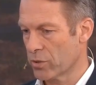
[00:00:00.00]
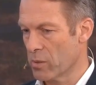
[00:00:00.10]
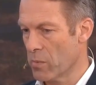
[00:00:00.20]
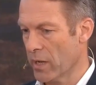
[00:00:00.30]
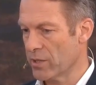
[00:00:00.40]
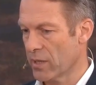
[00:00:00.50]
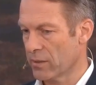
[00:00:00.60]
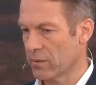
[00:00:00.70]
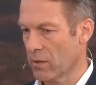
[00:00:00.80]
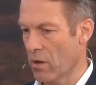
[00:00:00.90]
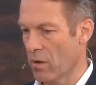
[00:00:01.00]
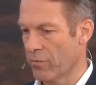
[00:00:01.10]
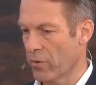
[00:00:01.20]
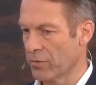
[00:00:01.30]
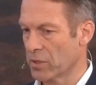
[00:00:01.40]
the mindset
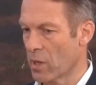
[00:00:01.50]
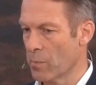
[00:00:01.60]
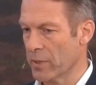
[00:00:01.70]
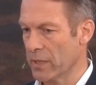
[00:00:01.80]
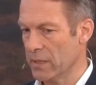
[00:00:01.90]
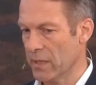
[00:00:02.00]
of the company,